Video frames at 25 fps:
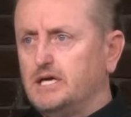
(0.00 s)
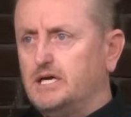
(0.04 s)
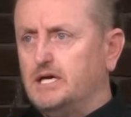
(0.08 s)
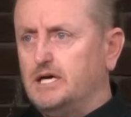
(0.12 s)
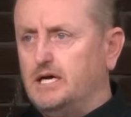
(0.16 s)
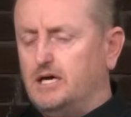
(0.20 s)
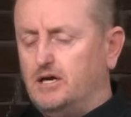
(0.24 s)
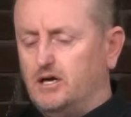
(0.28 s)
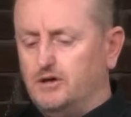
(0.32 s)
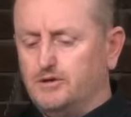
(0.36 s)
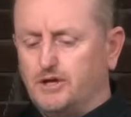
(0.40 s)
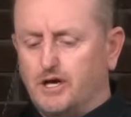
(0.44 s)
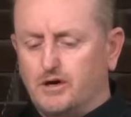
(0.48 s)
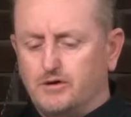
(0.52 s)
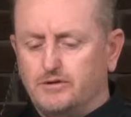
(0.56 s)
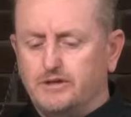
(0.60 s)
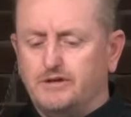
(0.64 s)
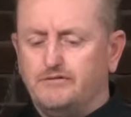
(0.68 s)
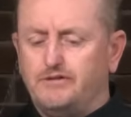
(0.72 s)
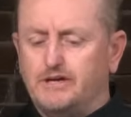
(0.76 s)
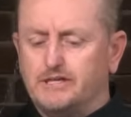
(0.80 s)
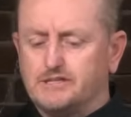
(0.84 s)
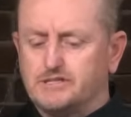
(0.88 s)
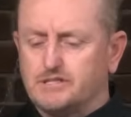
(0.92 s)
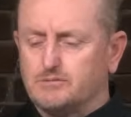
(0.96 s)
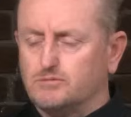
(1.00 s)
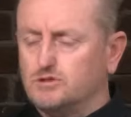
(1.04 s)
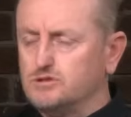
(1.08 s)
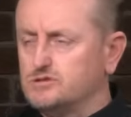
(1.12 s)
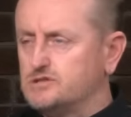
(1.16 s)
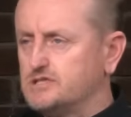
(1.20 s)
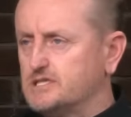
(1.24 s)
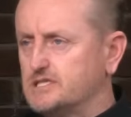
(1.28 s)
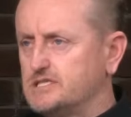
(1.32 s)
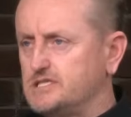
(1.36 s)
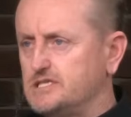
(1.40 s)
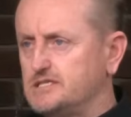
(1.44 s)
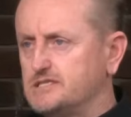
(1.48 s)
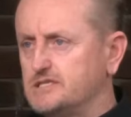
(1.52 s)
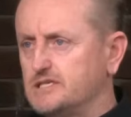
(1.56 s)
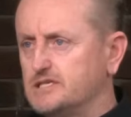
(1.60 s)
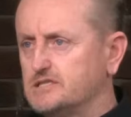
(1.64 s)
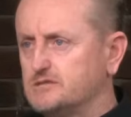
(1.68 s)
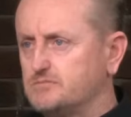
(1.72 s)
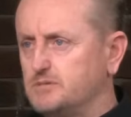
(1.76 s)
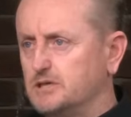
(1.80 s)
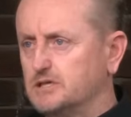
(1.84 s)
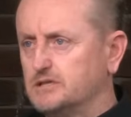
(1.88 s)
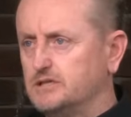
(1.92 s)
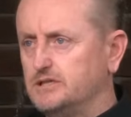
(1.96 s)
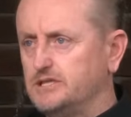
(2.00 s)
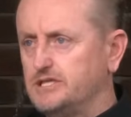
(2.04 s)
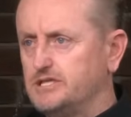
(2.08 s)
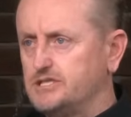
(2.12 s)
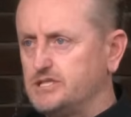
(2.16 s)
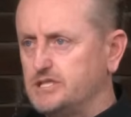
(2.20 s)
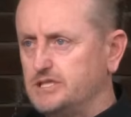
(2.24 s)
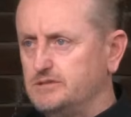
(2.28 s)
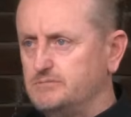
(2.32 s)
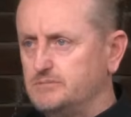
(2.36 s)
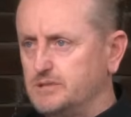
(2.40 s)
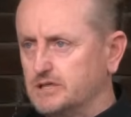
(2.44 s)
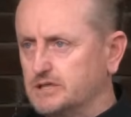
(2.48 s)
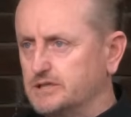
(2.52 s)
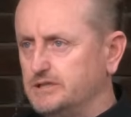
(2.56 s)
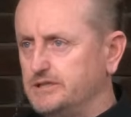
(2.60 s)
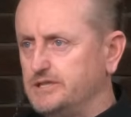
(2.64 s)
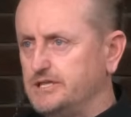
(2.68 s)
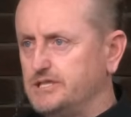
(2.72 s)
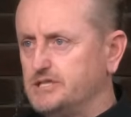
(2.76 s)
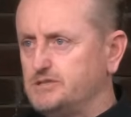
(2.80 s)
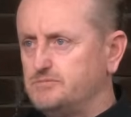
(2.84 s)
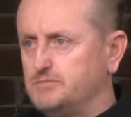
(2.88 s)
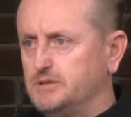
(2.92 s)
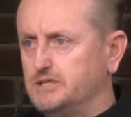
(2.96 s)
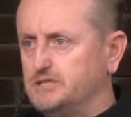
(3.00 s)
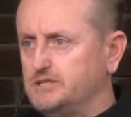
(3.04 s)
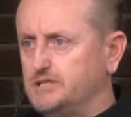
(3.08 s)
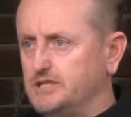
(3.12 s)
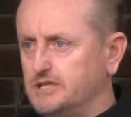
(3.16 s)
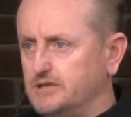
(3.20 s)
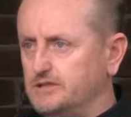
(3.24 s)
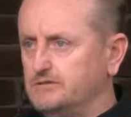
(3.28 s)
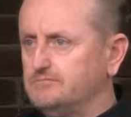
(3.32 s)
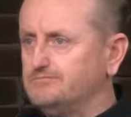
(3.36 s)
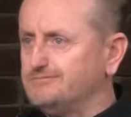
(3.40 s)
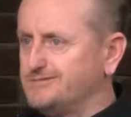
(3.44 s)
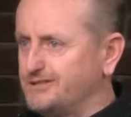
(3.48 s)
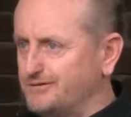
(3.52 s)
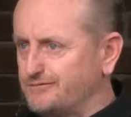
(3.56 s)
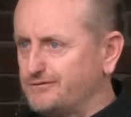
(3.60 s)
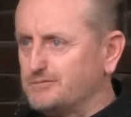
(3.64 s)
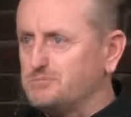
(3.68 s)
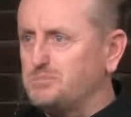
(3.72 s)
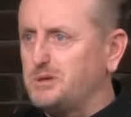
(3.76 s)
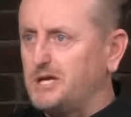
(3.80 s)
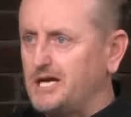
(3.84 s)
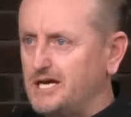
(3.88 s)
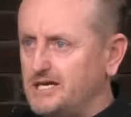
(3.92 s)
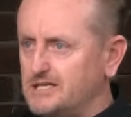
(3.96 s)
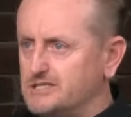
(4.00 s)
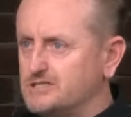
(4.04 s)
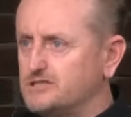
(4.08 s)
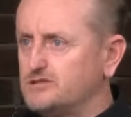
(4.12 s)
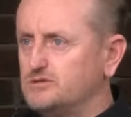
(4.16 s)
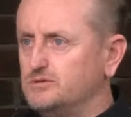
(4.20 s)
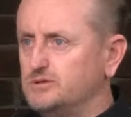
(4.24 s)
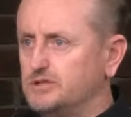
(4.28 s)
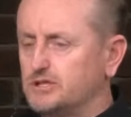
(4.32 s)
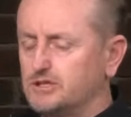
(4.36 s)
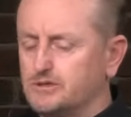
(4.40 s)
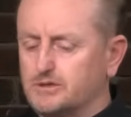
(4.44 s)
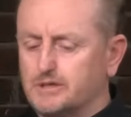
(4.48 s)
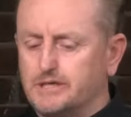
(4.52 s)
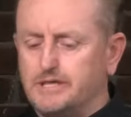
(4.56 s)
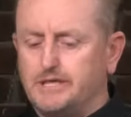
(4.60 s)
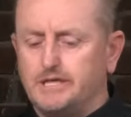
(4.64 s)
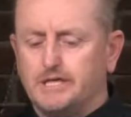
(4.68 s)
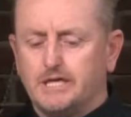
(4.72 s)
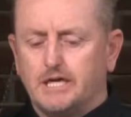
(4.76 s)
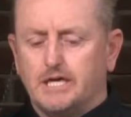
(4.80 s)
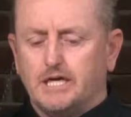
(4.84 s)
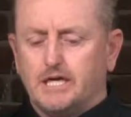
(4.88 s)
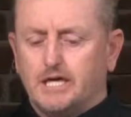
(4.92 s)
I know they've had some good success against Bangladesh in Bangladesh, but, you know, different players to a degree.